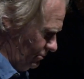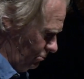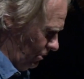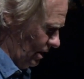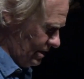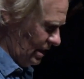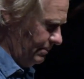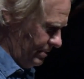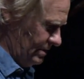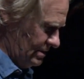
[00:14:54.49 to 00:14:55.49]
walk
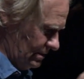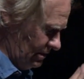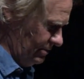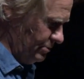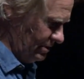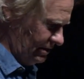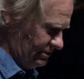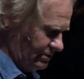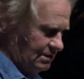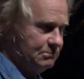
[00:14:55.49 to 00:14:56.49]
up it deliberately
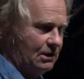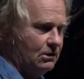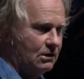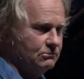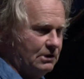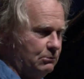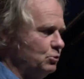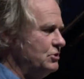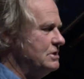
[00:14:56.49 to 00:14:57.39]
so that my heart rate would